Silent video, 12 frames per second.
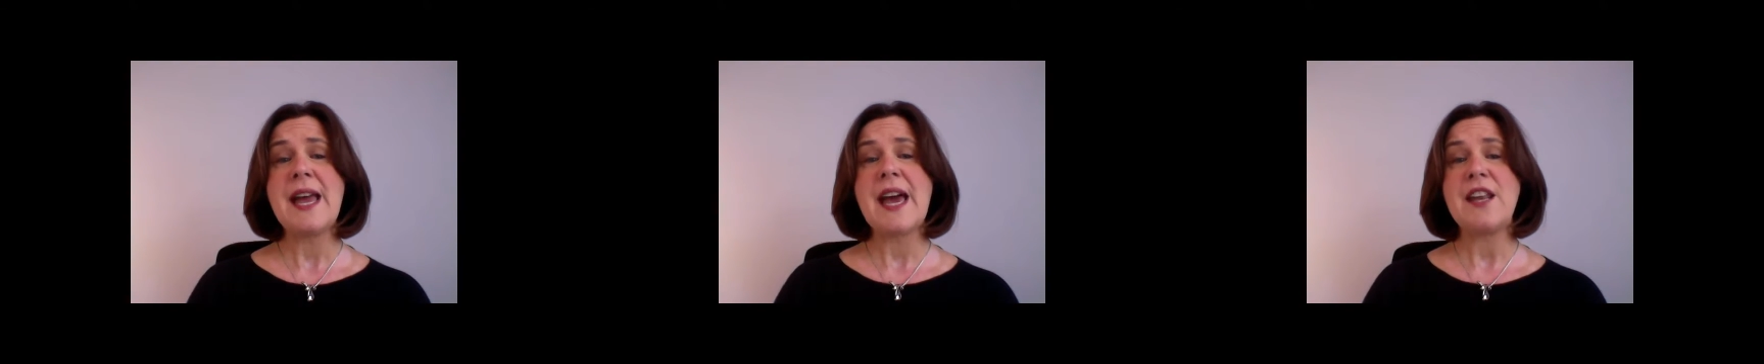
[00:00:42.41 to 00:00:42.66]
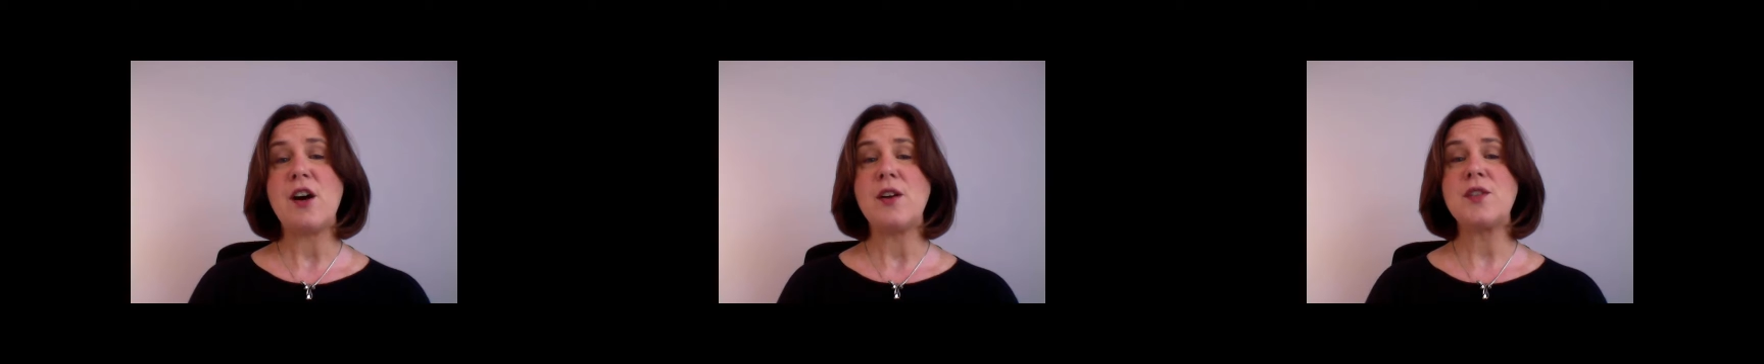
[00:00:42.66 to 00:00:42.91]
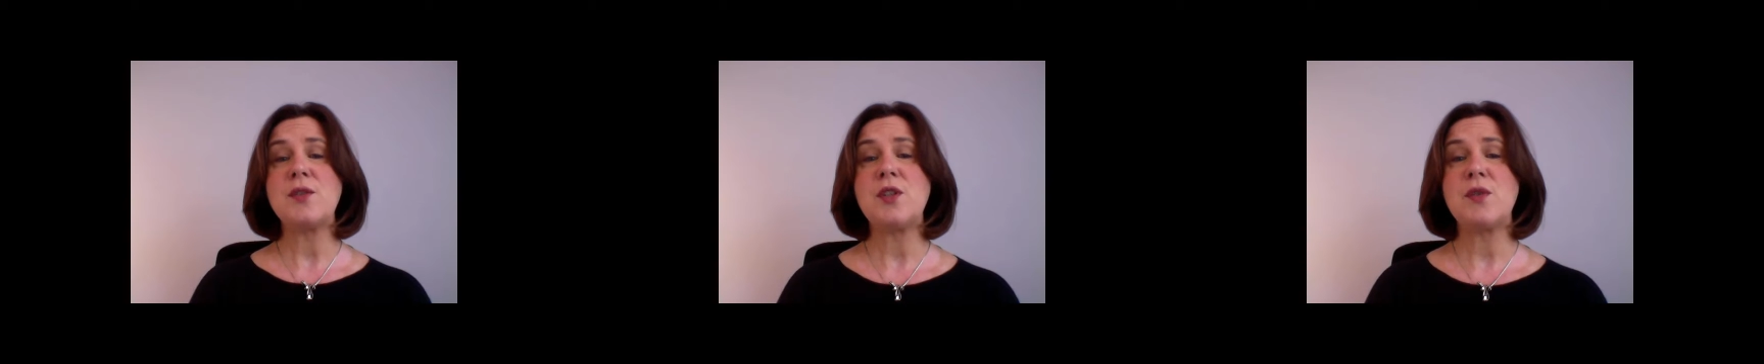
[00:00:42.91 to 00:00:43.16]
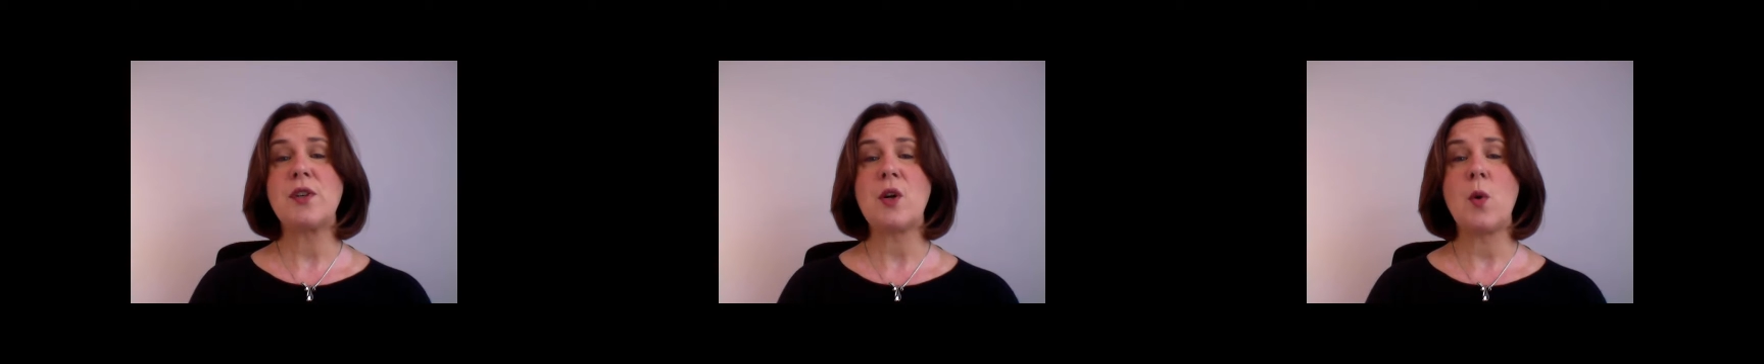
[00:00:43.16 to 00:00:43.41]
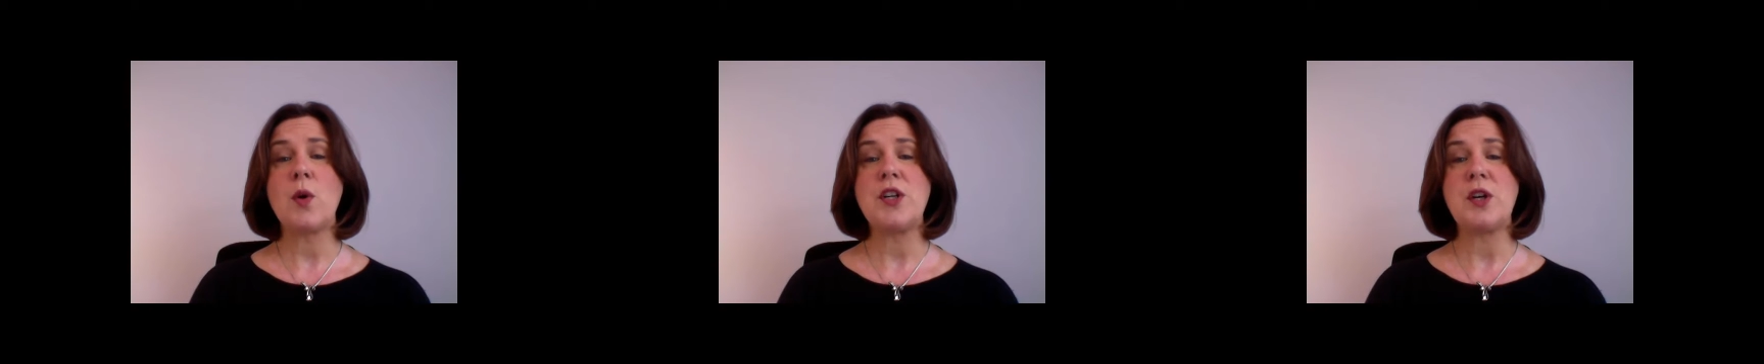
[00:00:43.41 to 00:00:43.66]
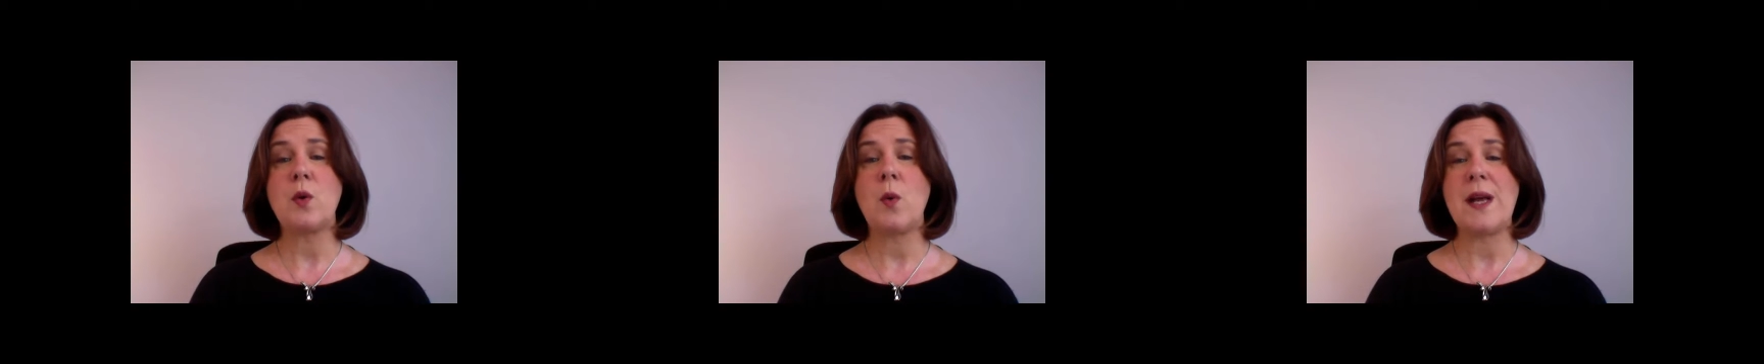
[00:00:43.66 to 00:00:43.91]
and also to record
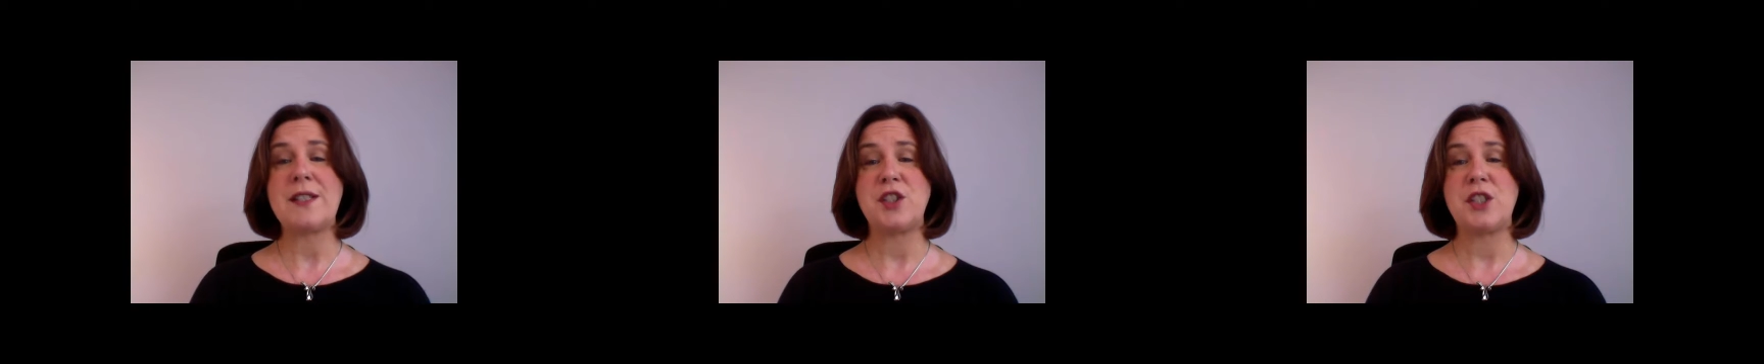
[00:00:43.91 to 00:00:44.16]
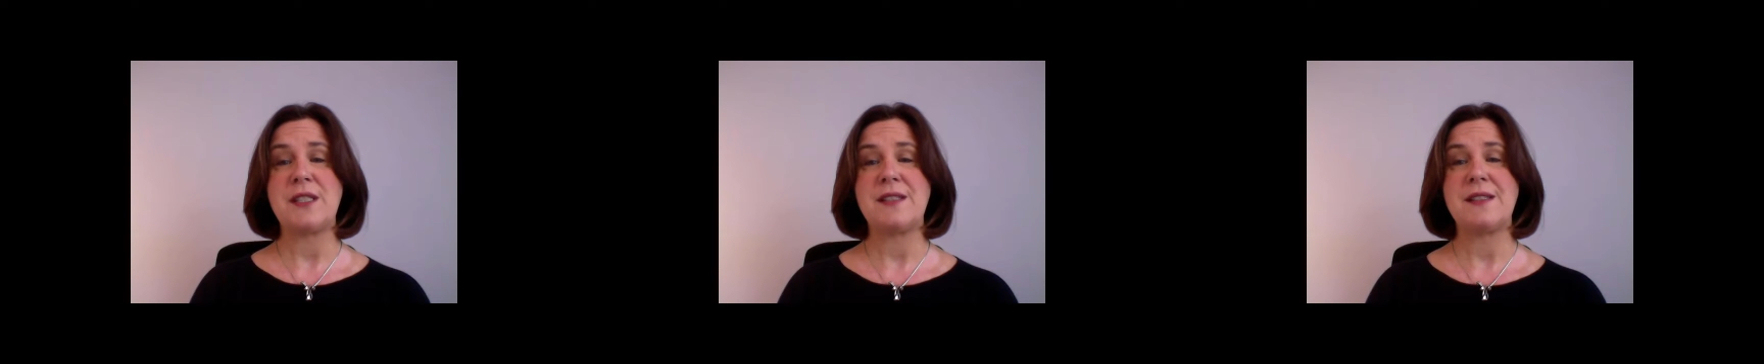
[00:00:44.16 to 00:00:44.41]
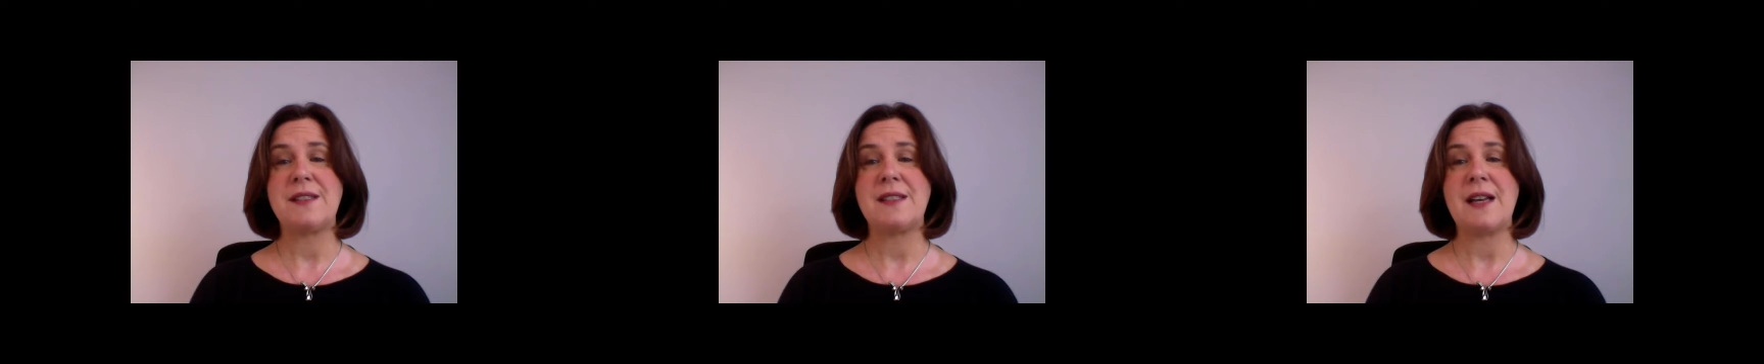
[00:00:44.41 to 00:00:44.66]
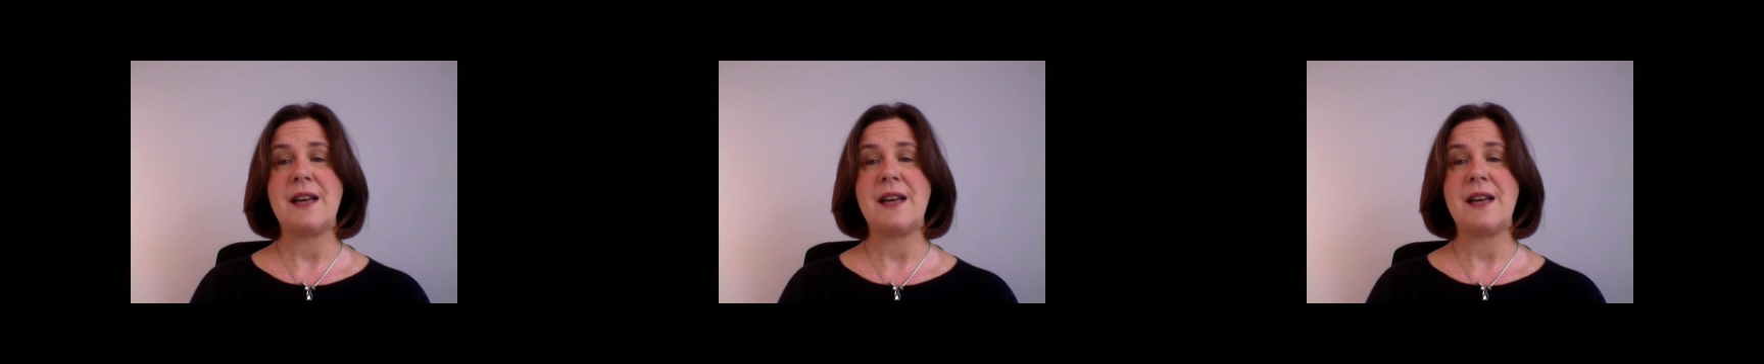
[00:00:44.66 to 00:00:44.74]
your questions